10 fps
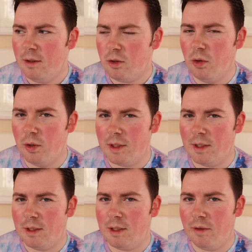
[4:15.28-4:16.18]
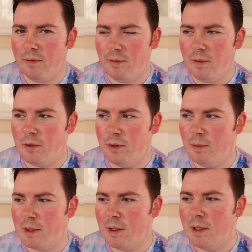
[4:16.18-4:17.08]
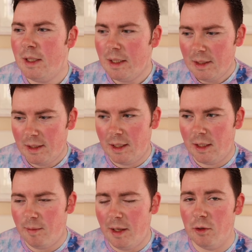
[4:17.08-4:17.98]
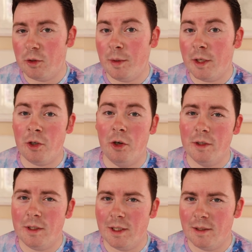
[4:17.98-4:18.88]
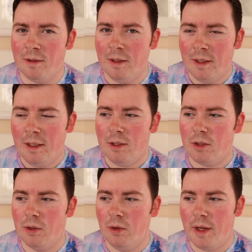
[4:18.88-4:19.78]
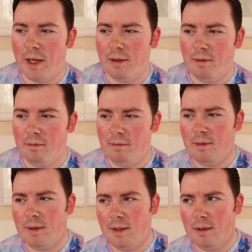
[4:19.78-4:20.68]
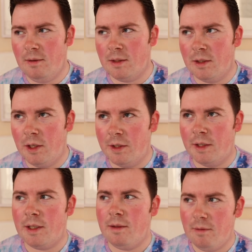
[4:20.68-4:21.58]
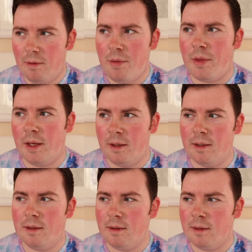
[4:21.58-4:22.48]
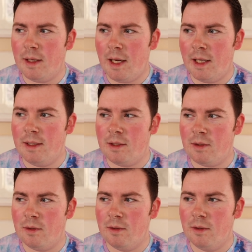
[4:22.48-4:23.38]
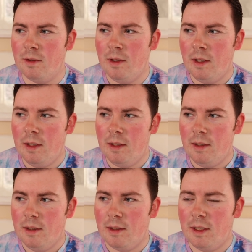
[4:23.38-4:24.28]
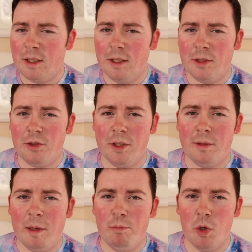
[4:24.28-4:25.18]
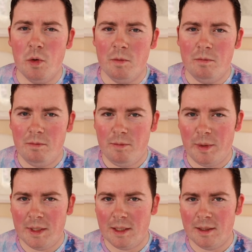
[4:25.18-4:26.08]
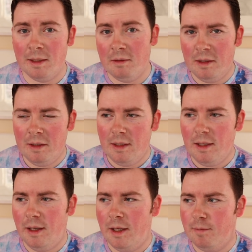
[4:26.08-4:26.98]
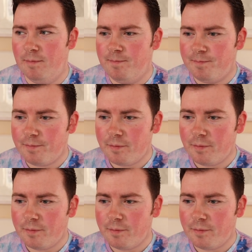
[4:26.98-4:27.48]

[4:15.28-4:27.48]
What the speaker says: chorus and stuff on your whistle. I also play accordion, so that is another thing that adds to, it's another string to my bow, basically. And